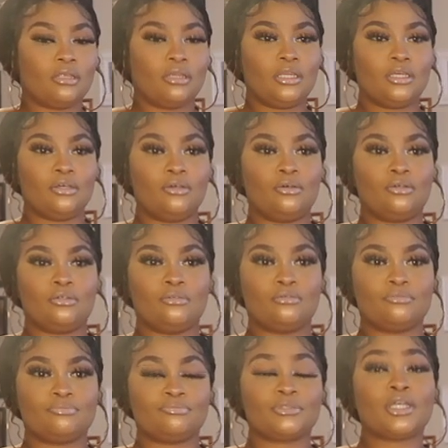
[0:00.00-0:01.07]
the
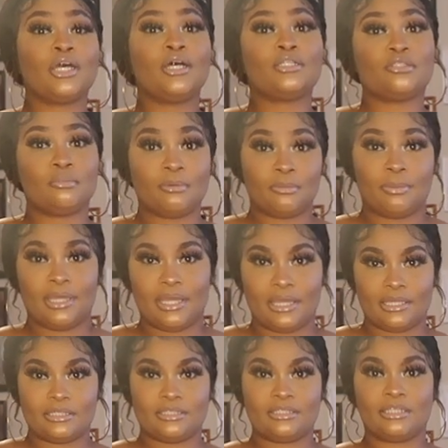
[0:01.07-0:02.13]
little comfortable
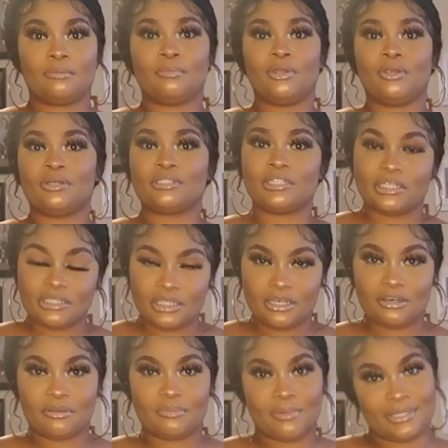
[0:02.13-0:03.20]
pants. Some girls
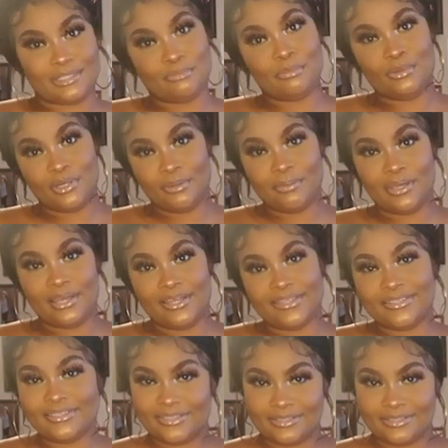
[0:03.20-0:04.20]
consider them as booty pants